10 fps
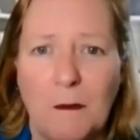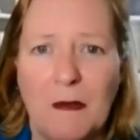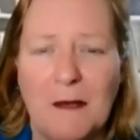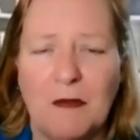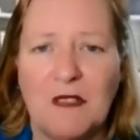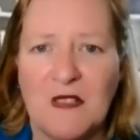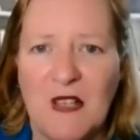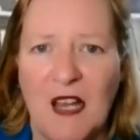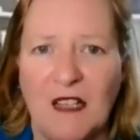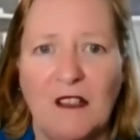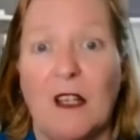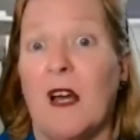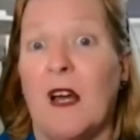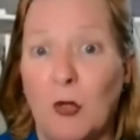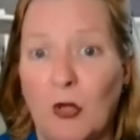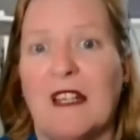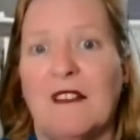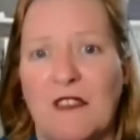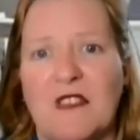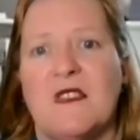where people are saying, you know, I'm
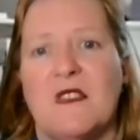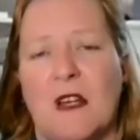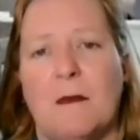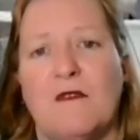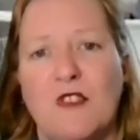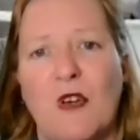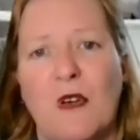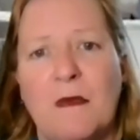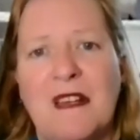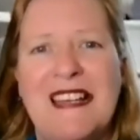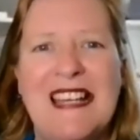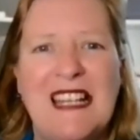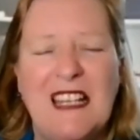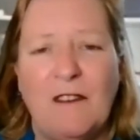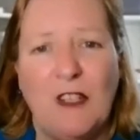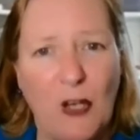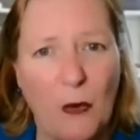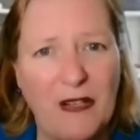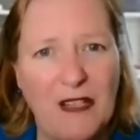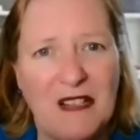looking for this type of job. If you
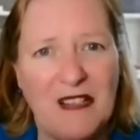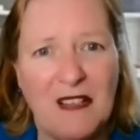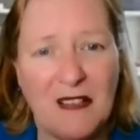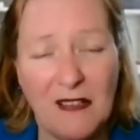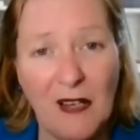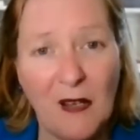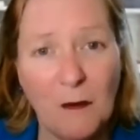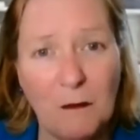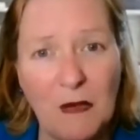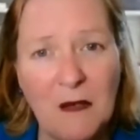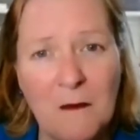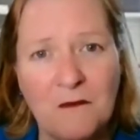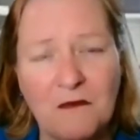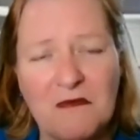know anybody that can help me.